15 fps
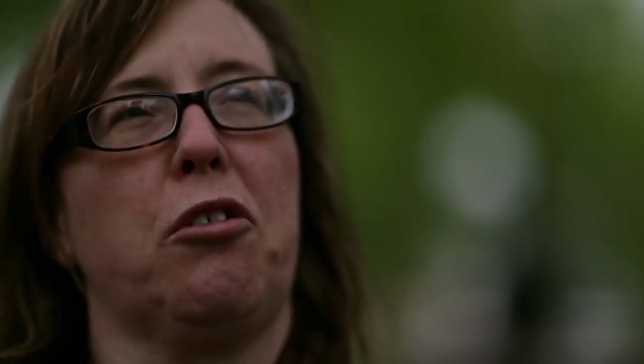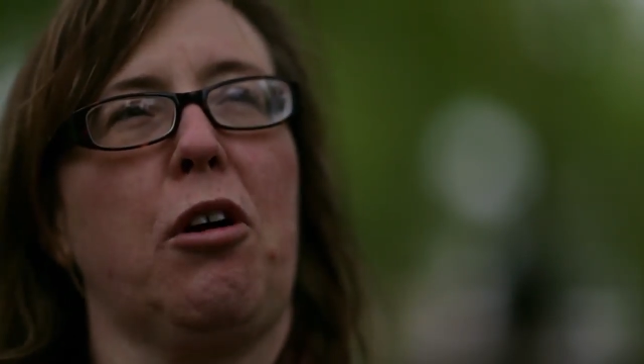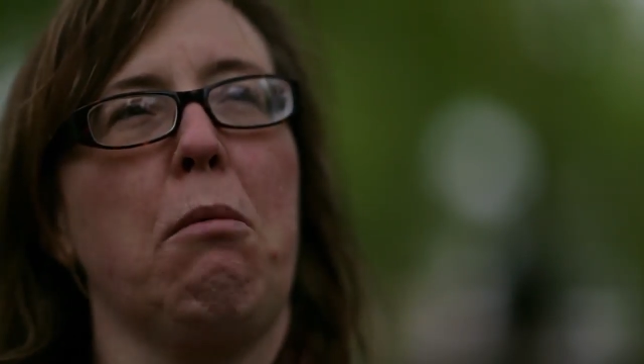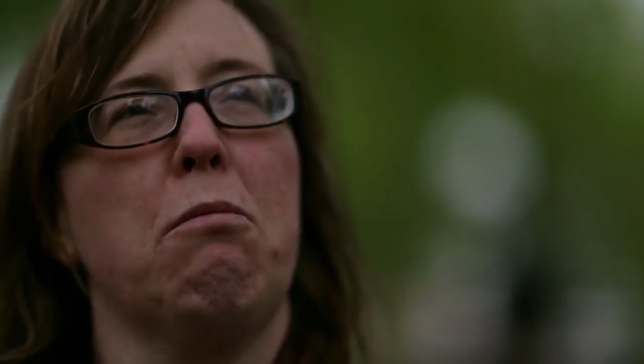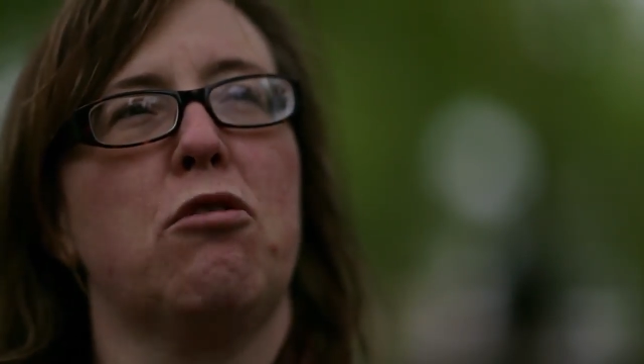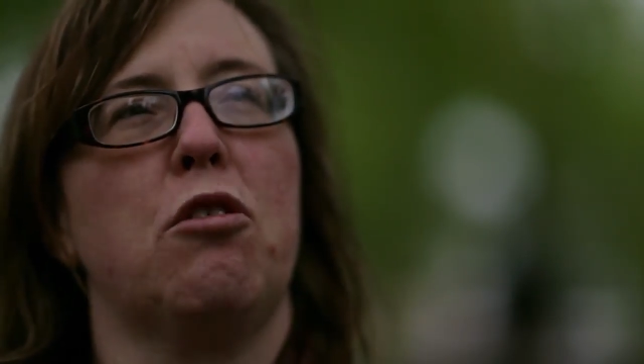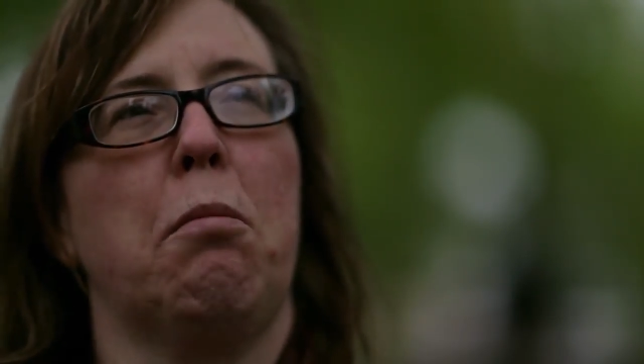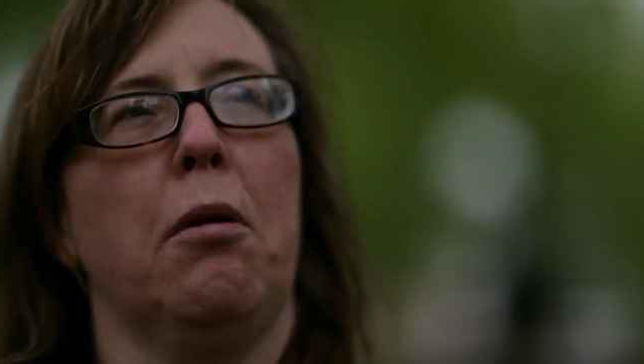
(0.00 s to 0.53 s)

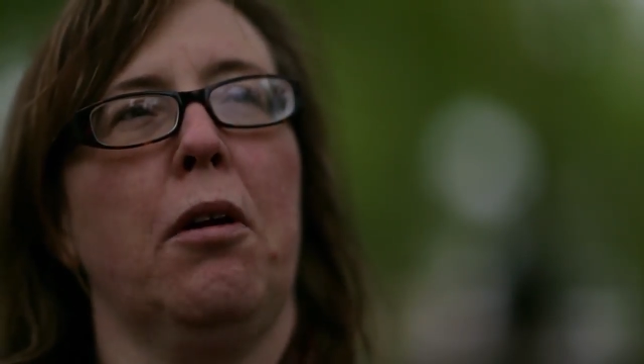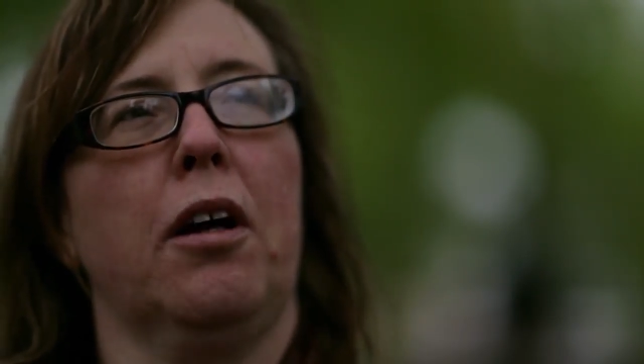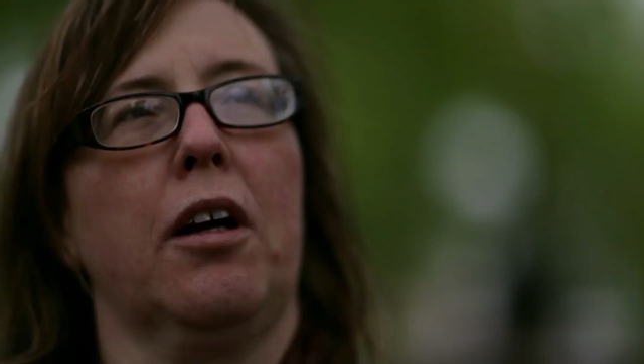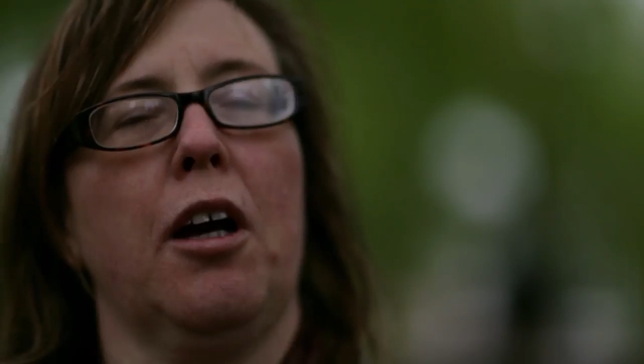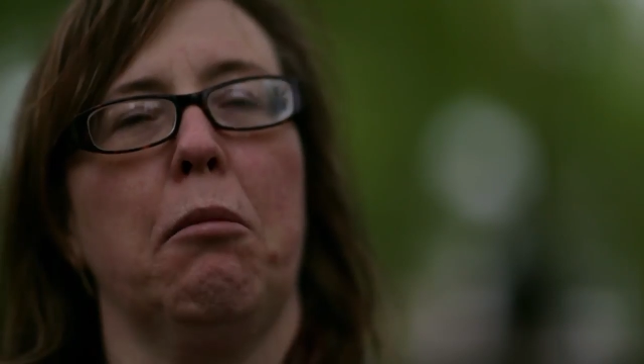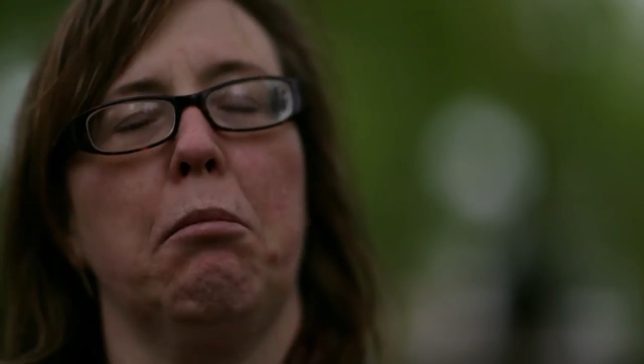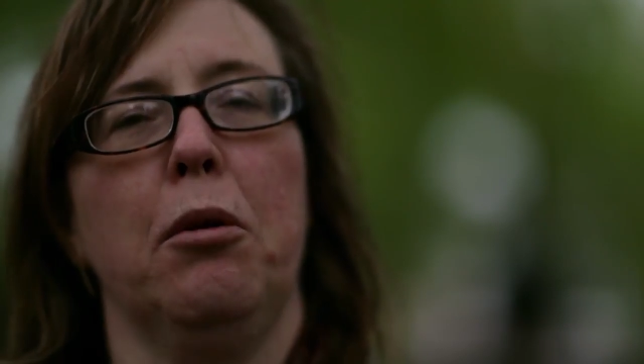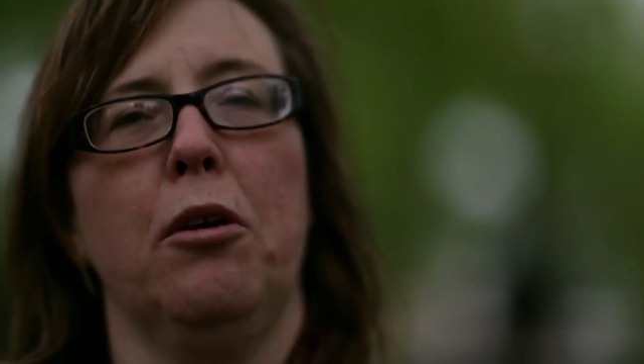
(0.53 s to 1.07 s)
most
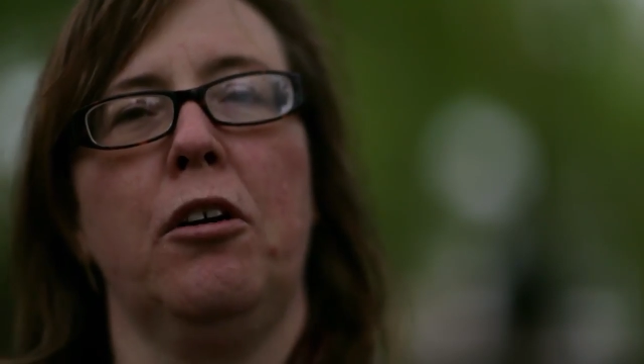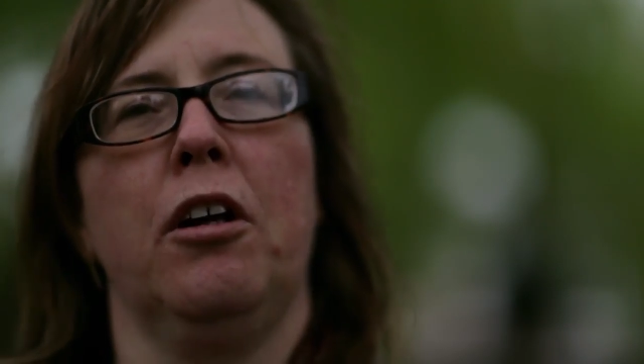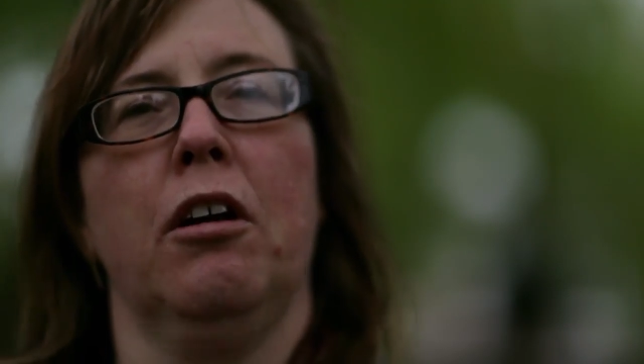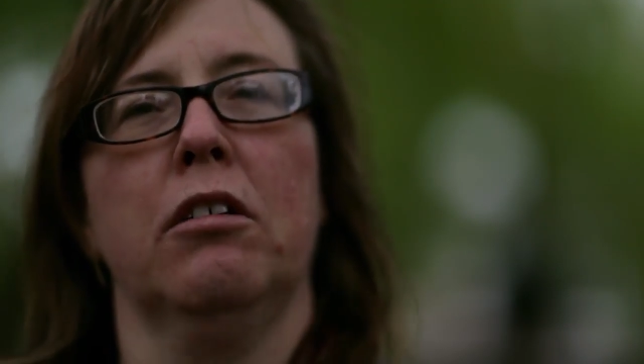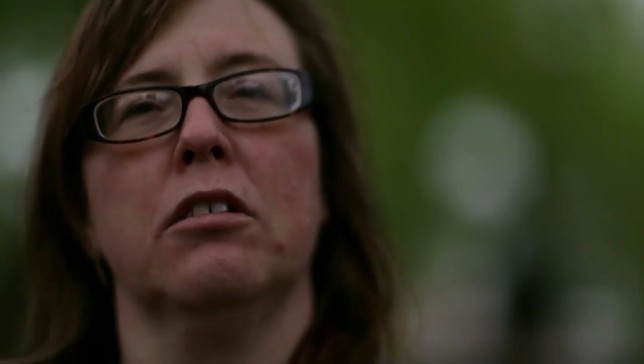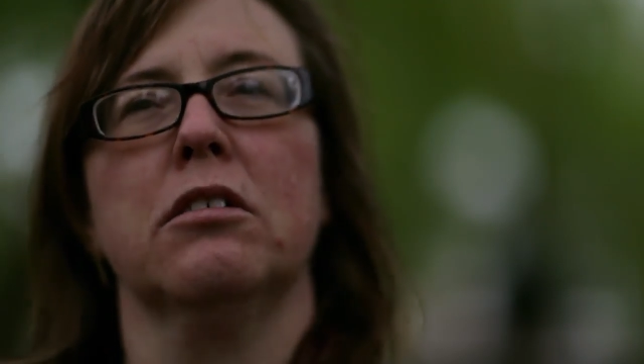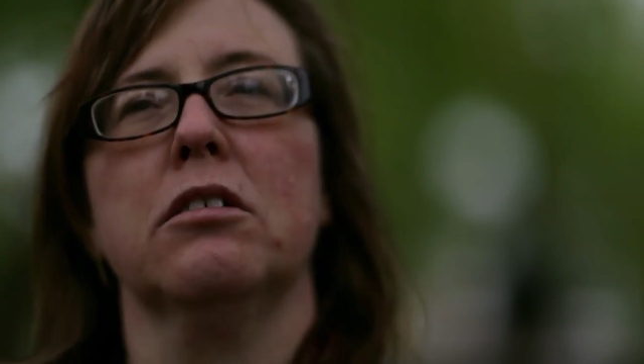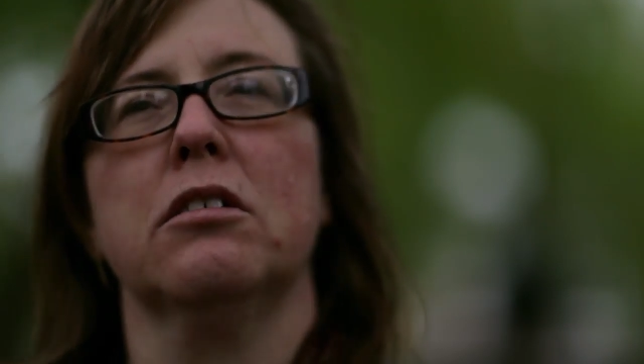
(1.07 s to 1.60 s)
comfortable in
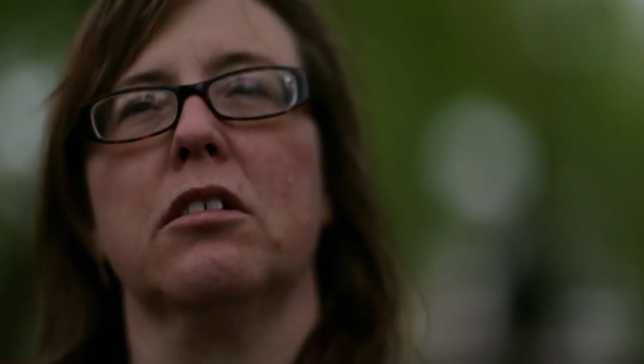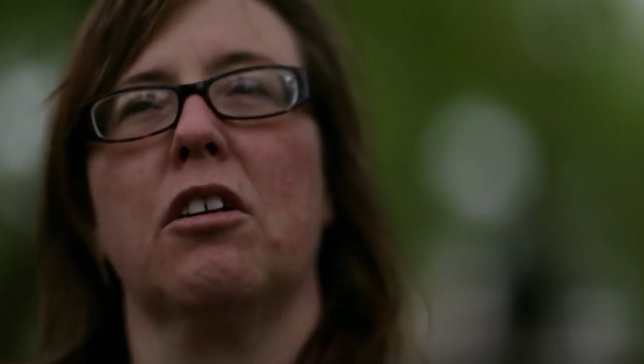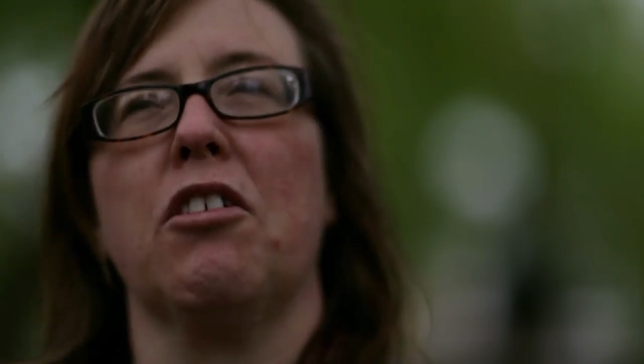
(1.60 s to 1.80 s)
Cambodia,